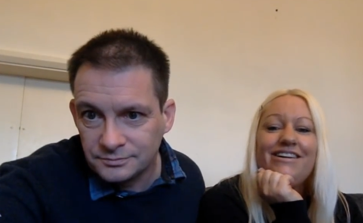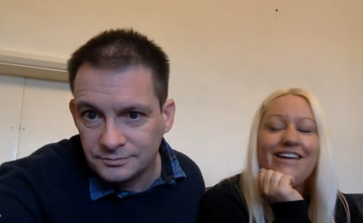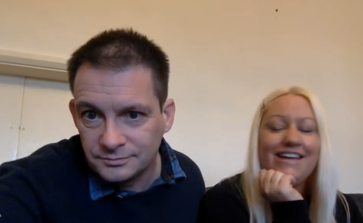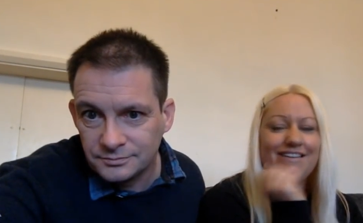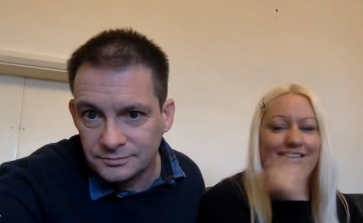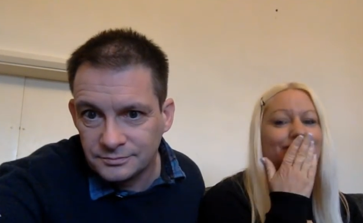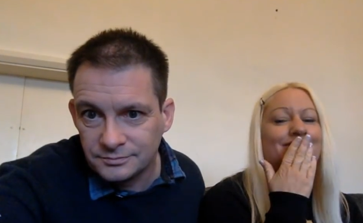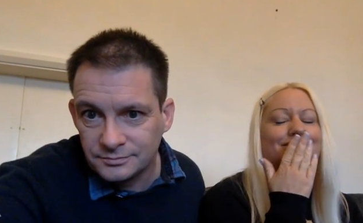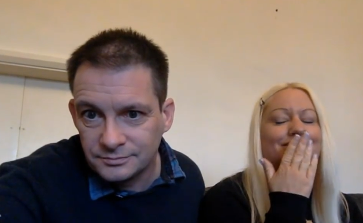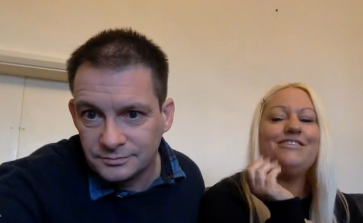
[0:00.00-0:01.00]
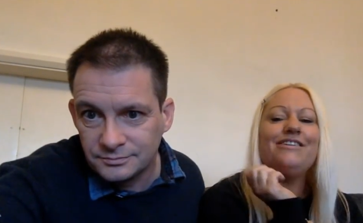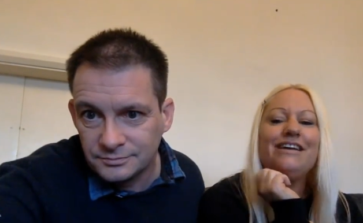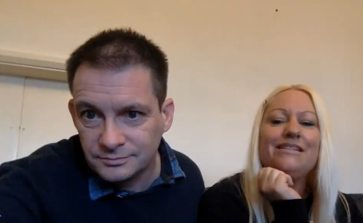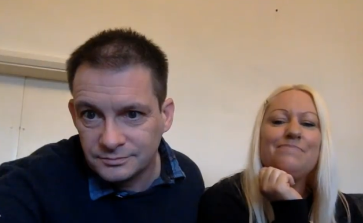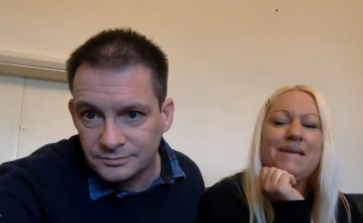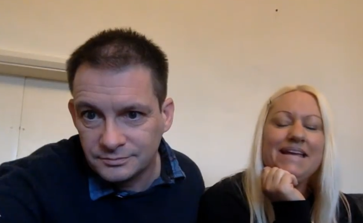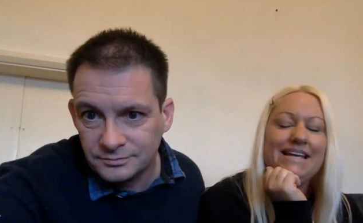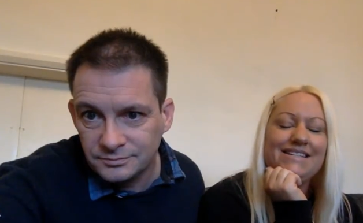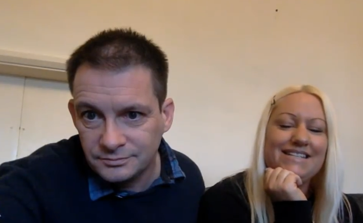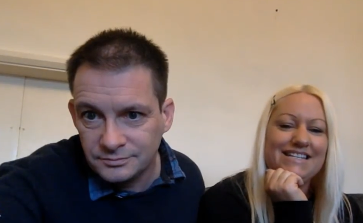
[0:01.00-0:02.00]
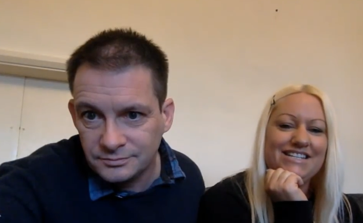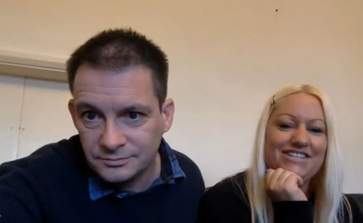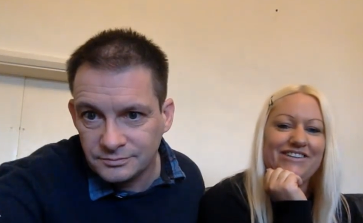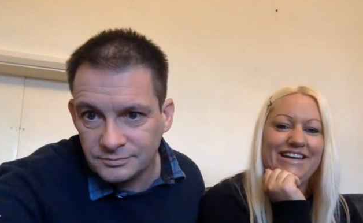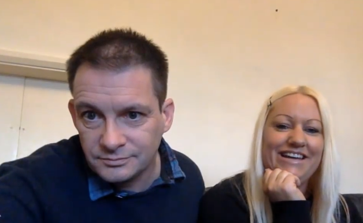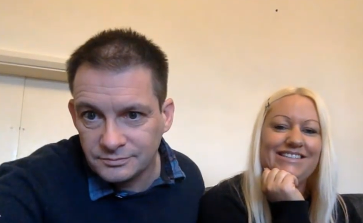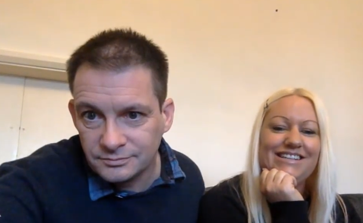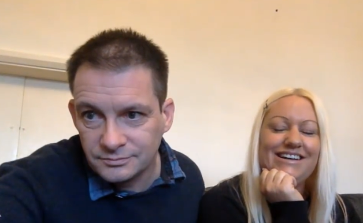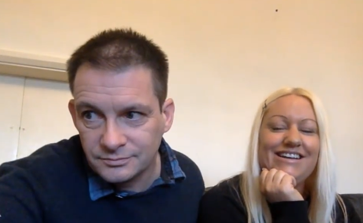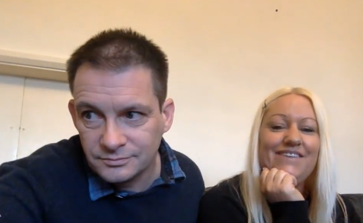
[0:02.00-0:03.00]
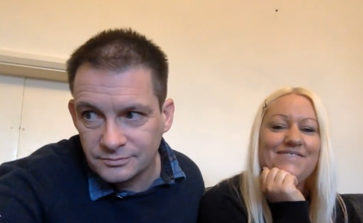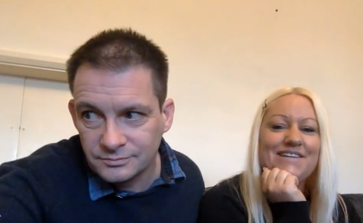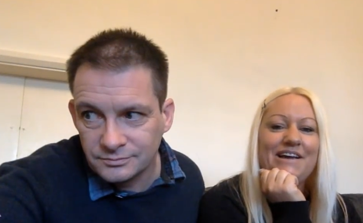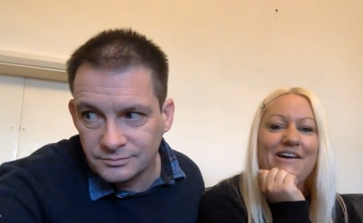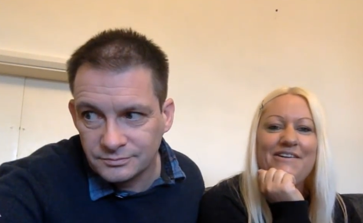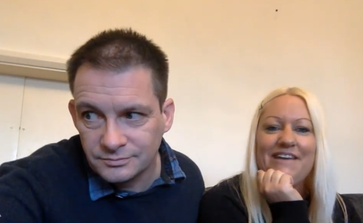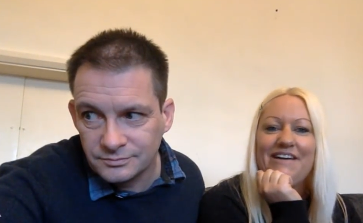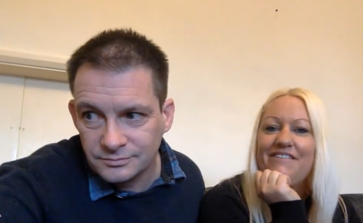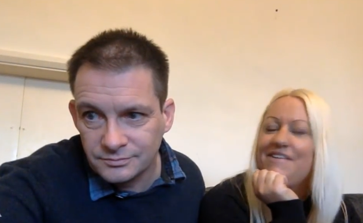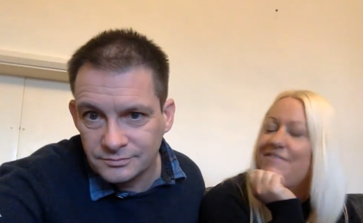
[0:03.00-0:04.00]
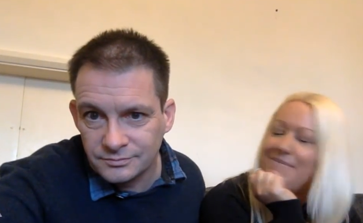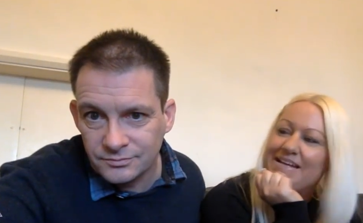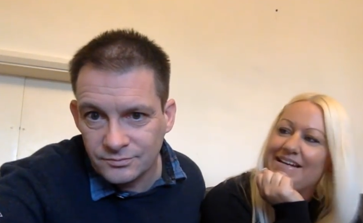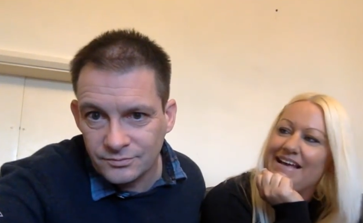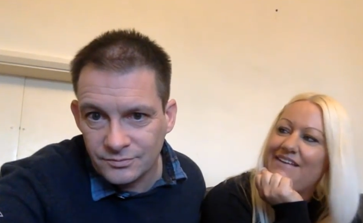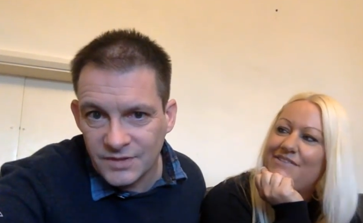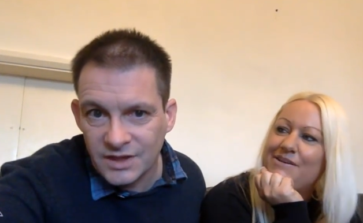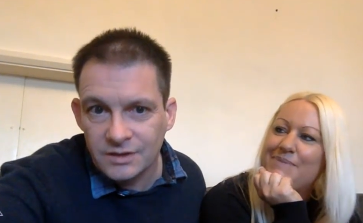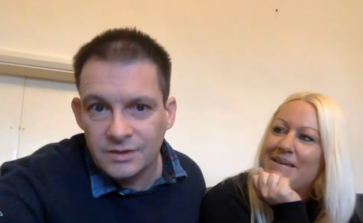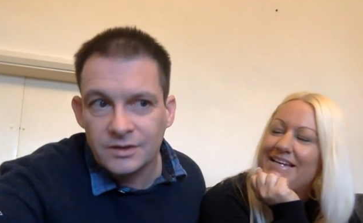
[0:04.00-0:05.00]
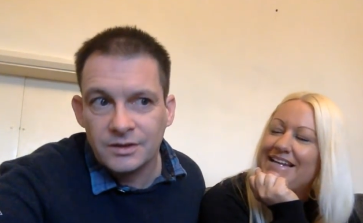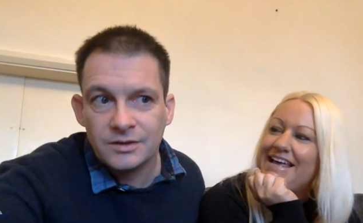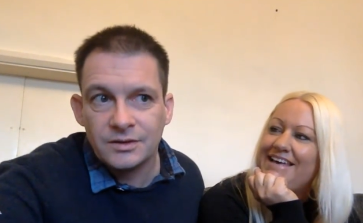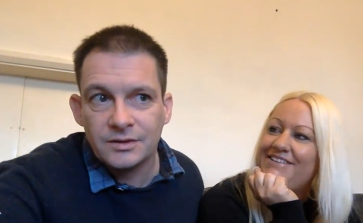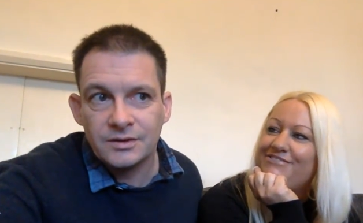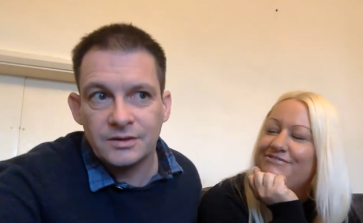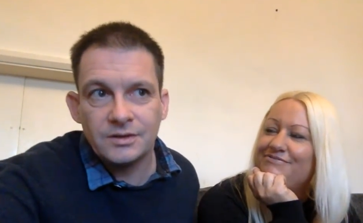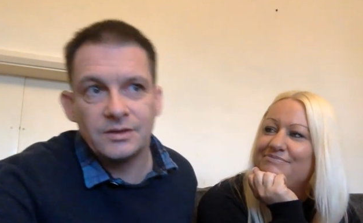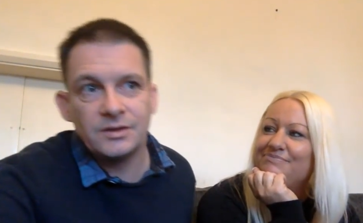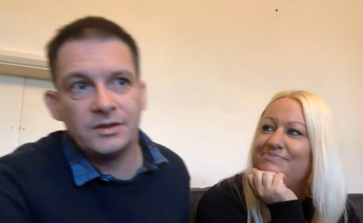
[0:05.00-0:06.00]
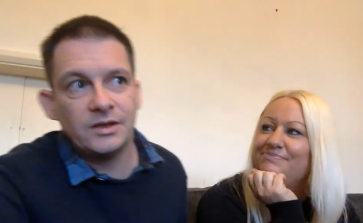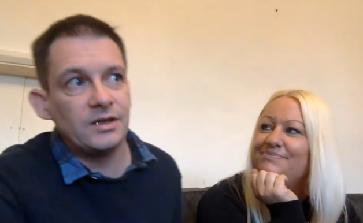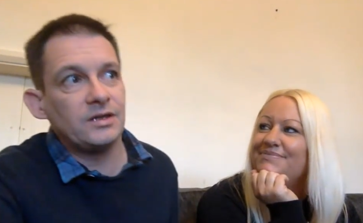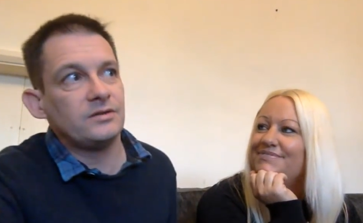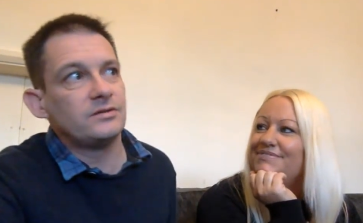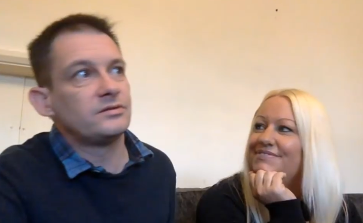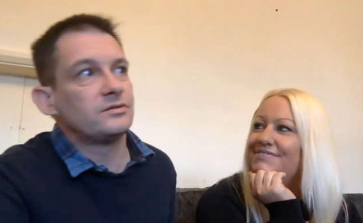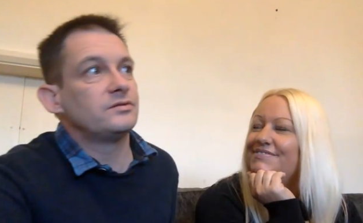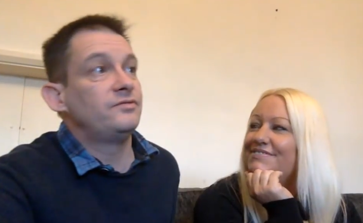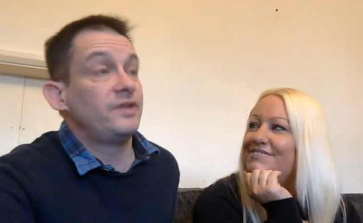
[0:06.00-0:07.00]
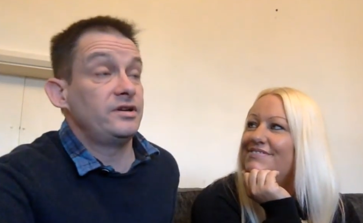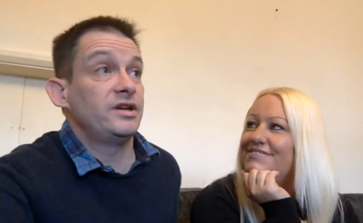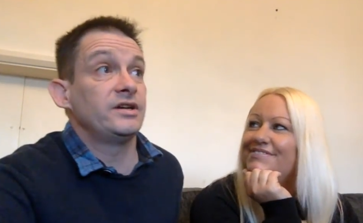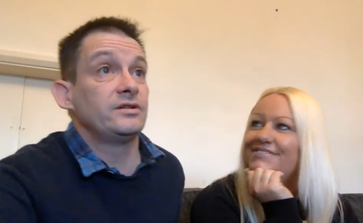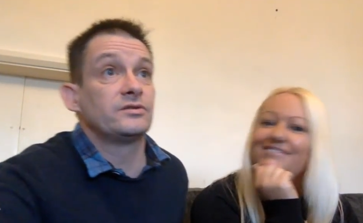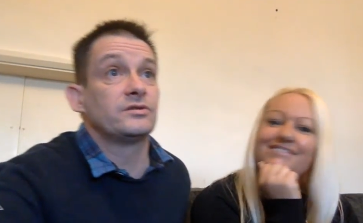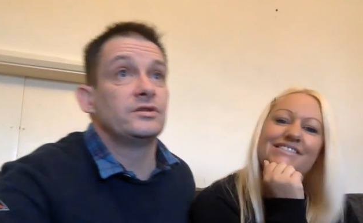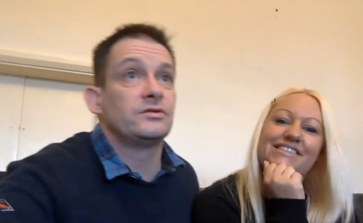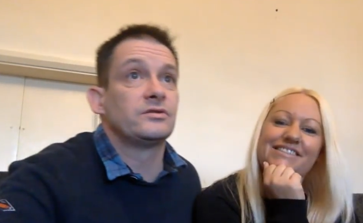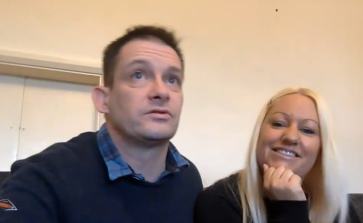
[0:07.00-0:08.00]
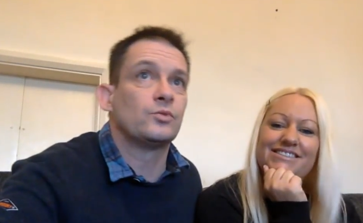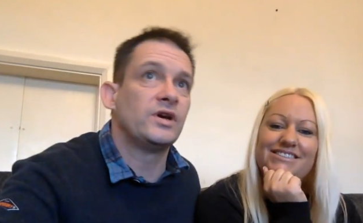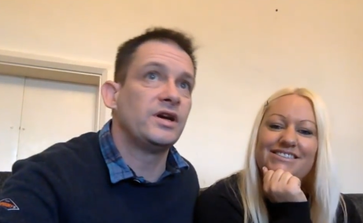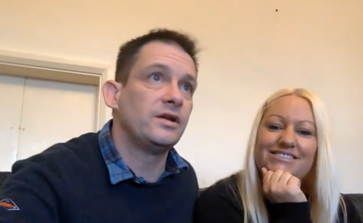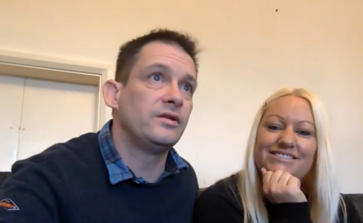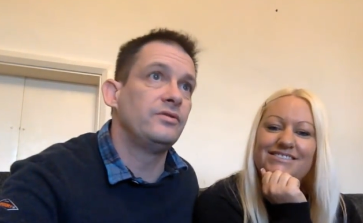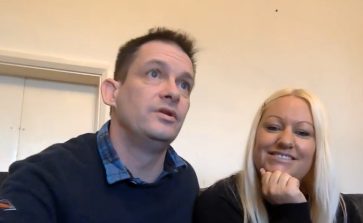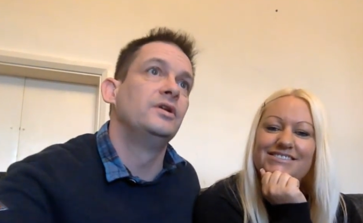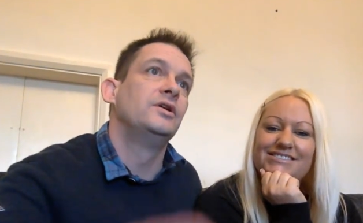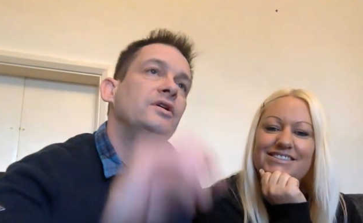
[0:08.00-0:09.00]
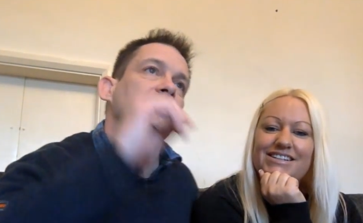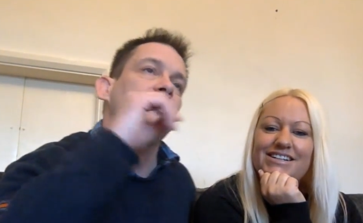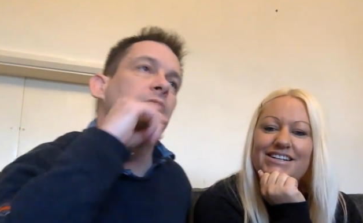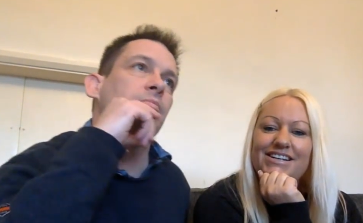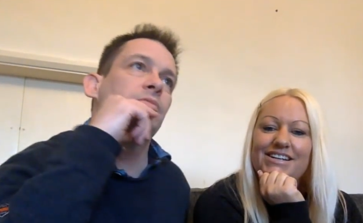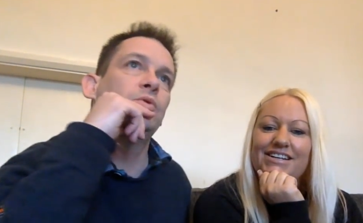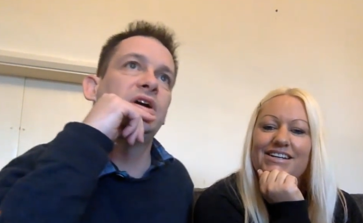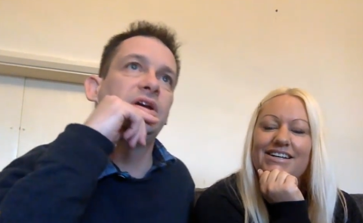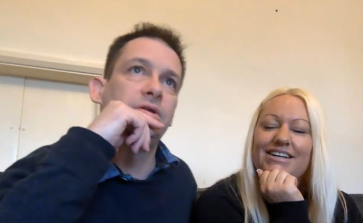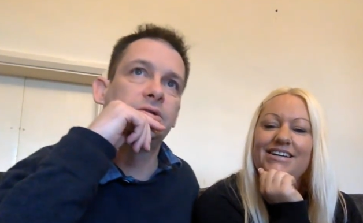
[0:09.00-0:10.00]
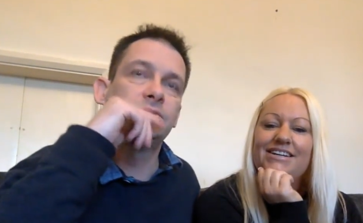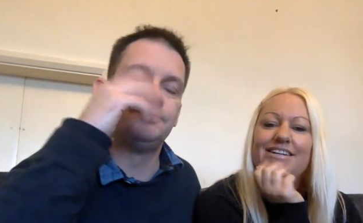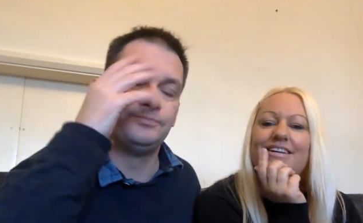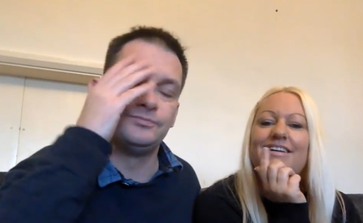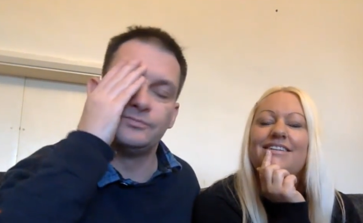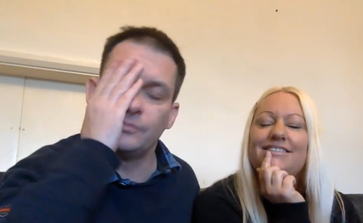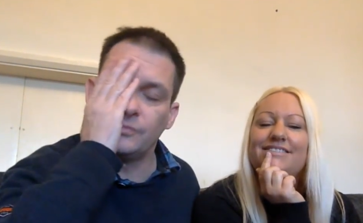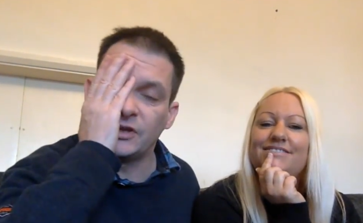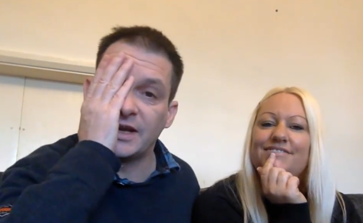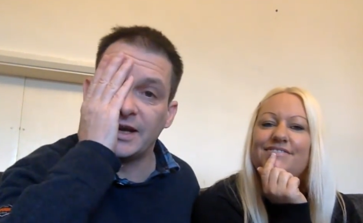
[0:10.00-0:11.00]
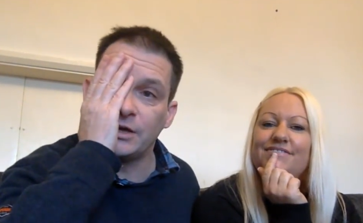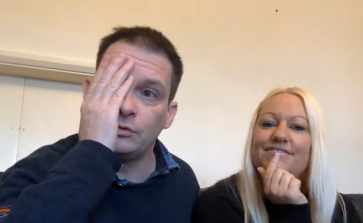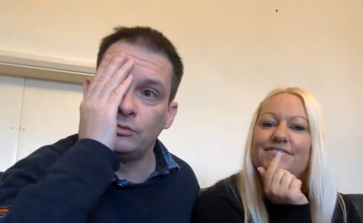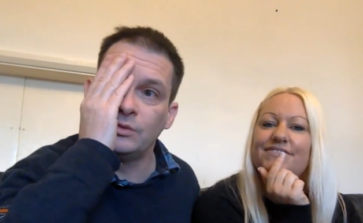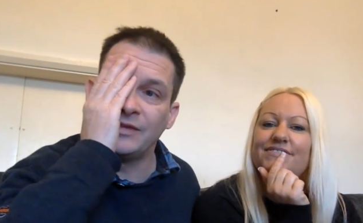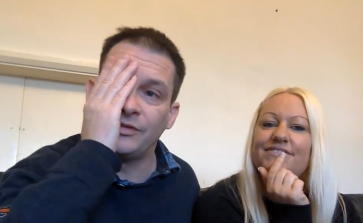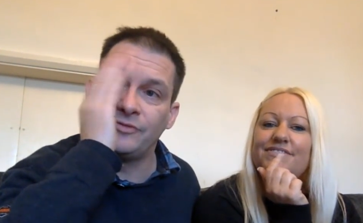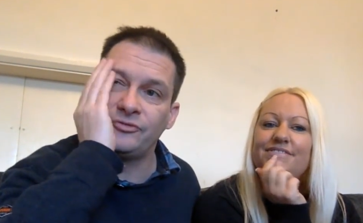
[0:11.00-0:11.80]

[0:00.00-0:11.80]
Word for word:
Speaker 1: like the Peak District? I'd love to go there. I've never been there. Have you been there?
Speaker 2: Yeah, it's very nice. It's where, can you remember when the guy who had the